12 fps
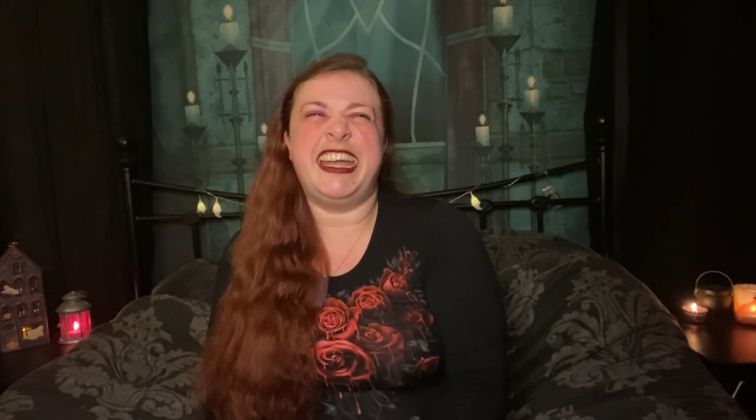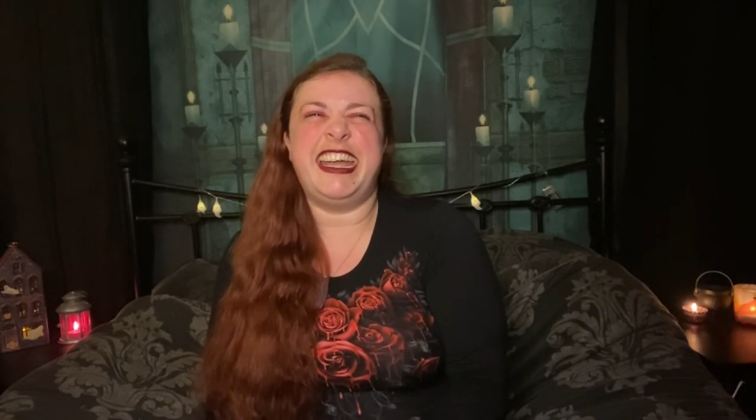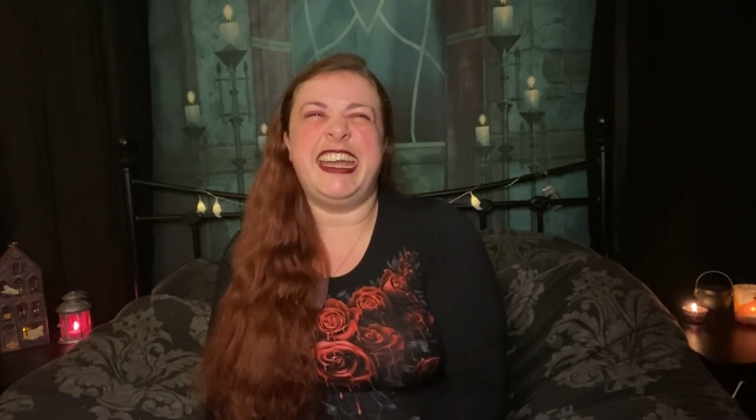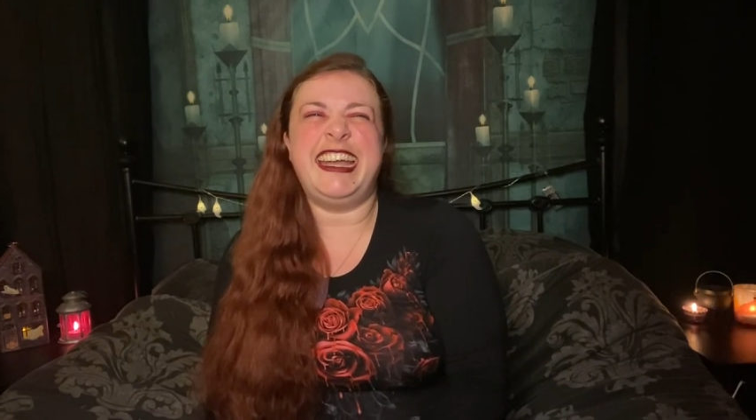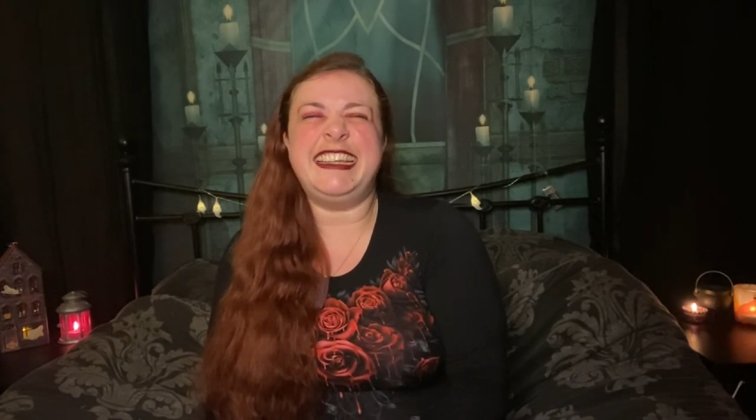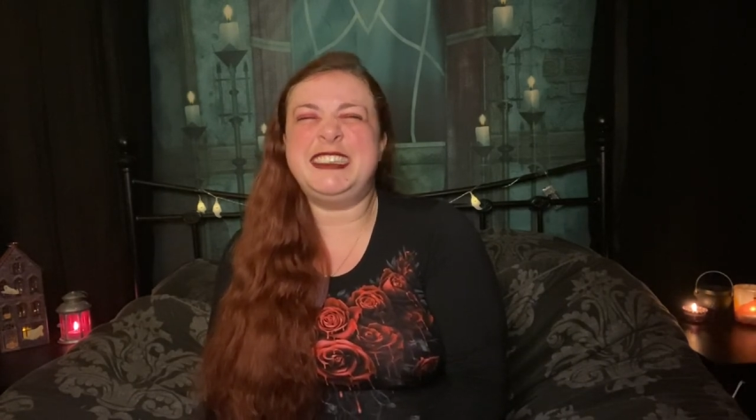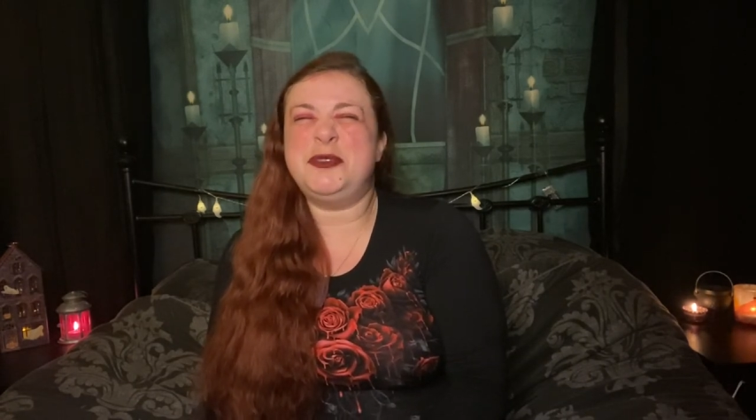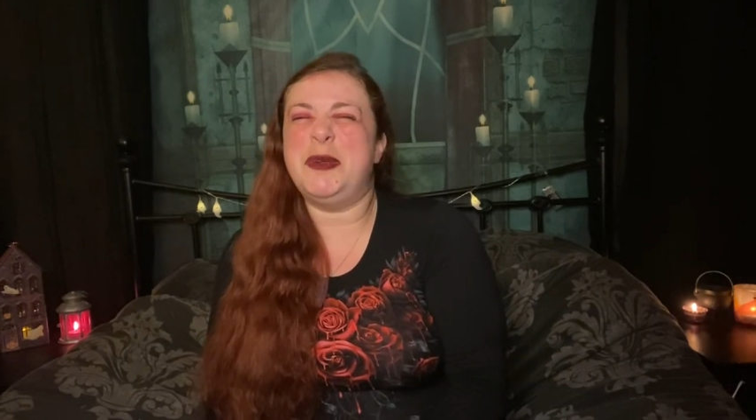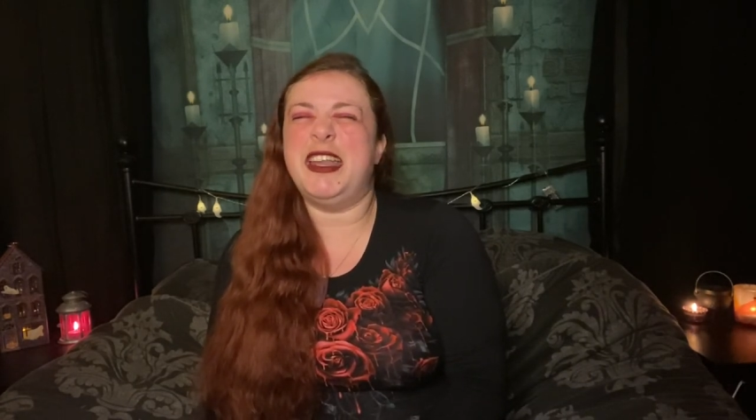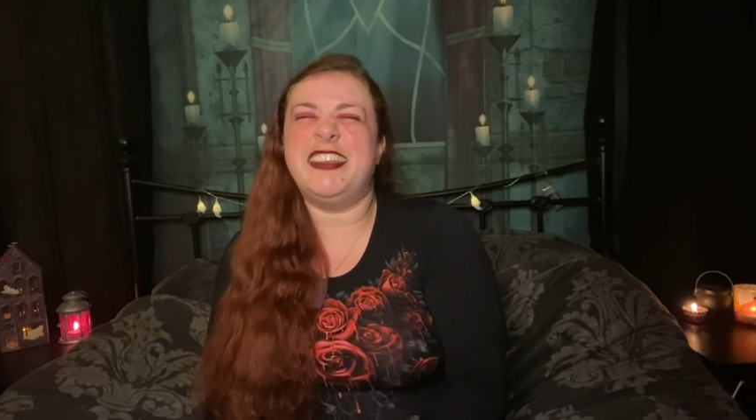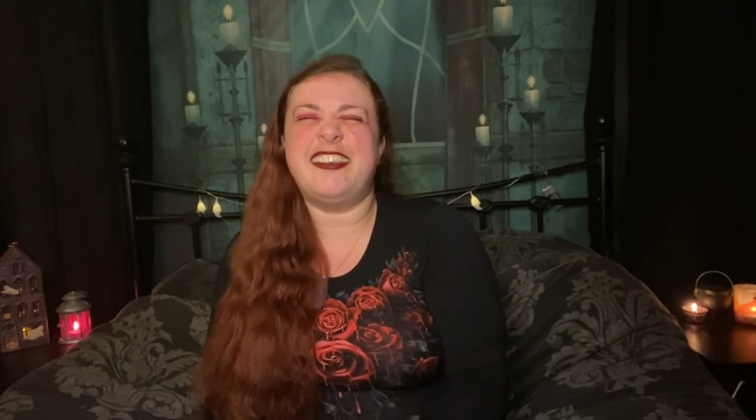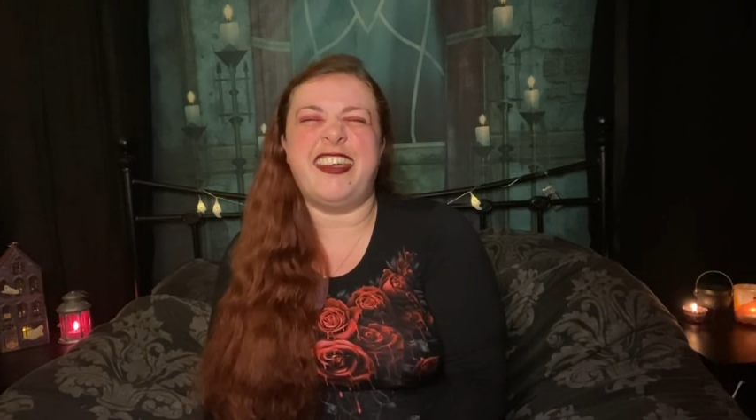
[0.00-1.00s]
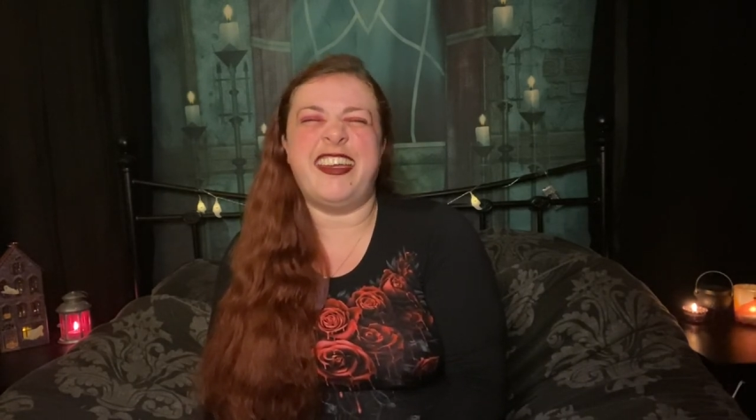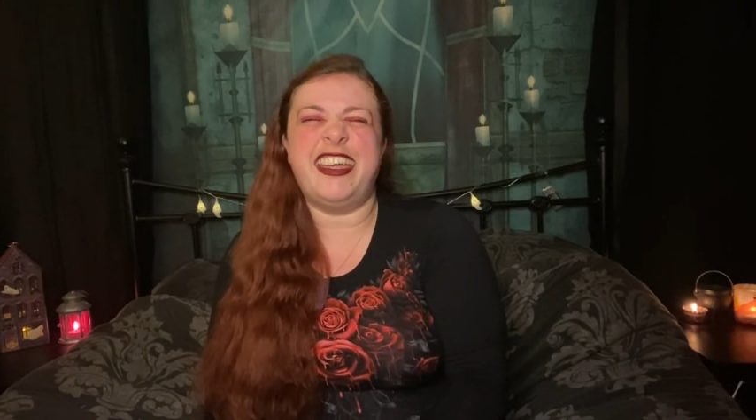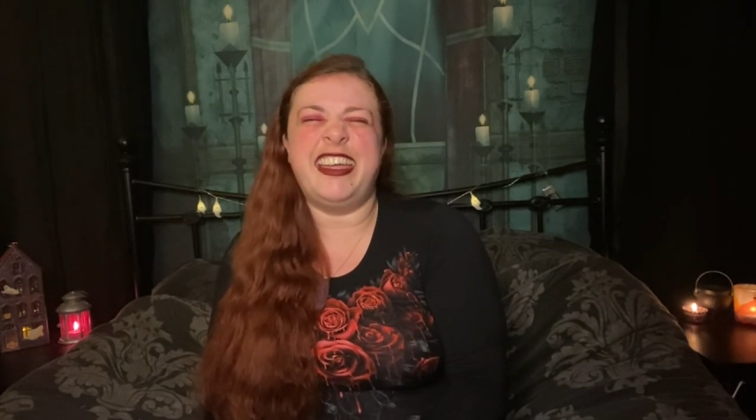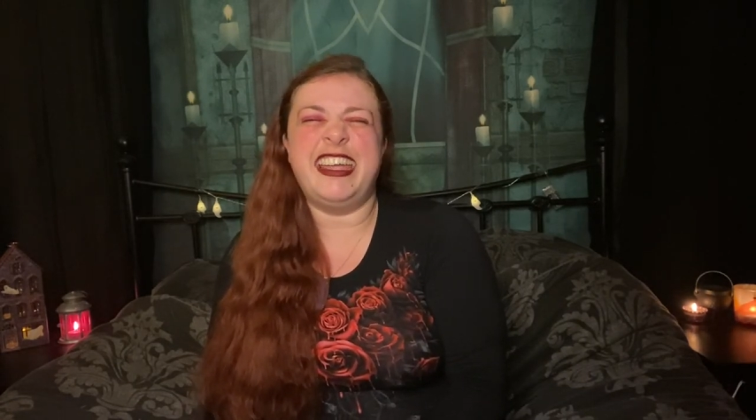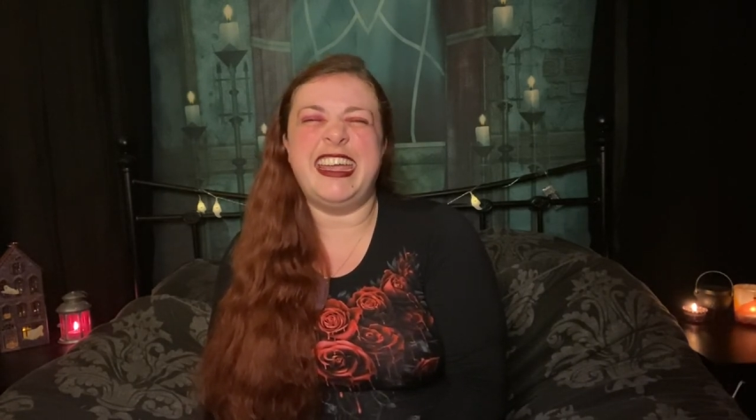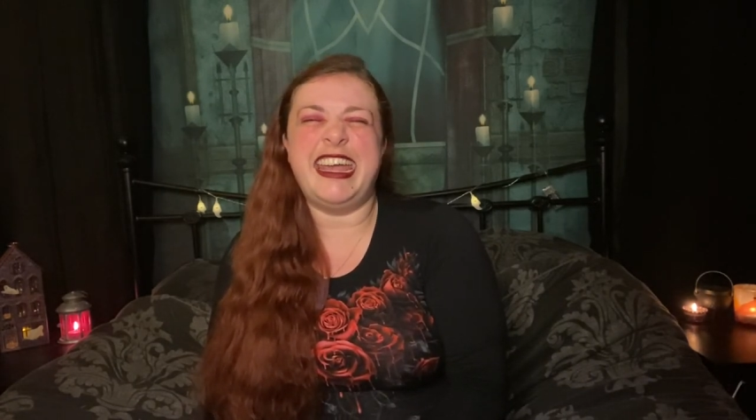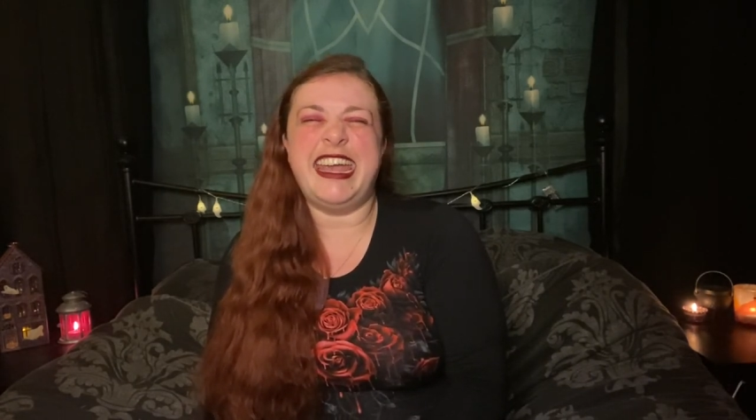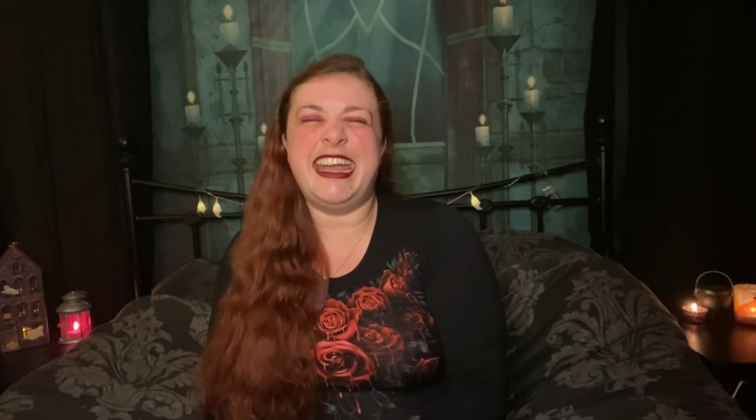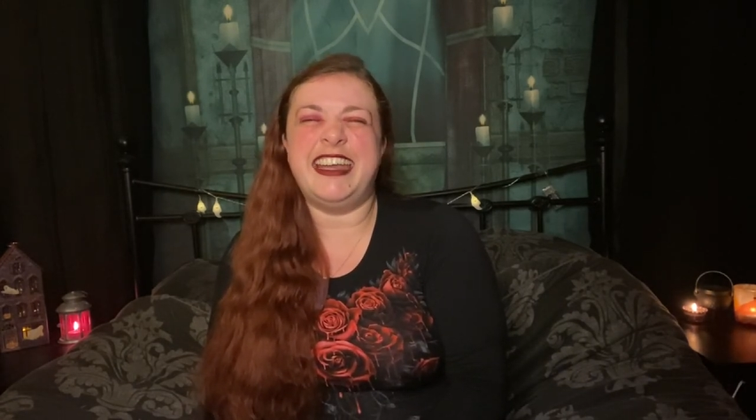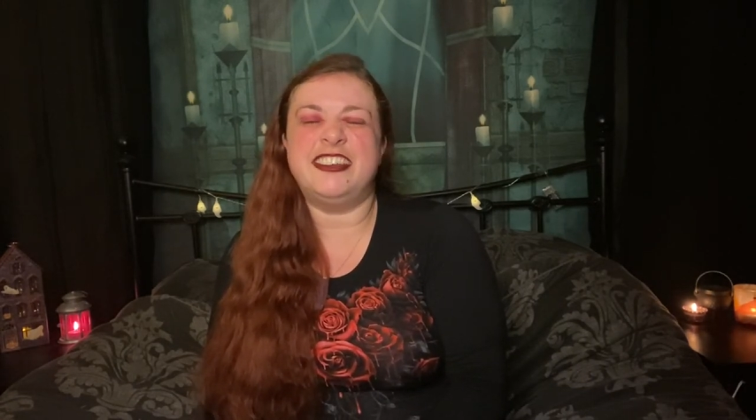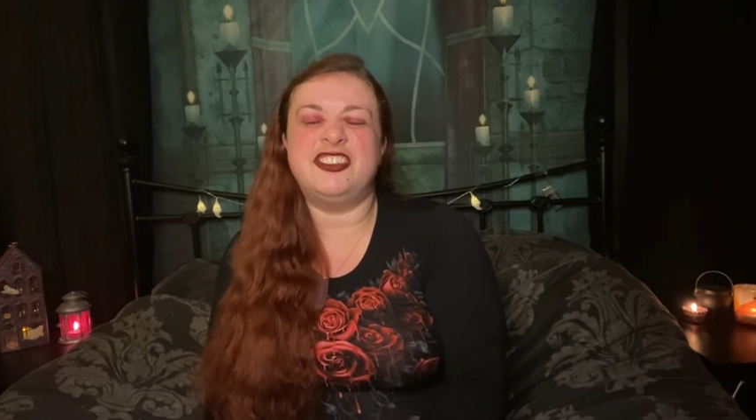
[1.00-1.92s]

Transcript: it's winter. It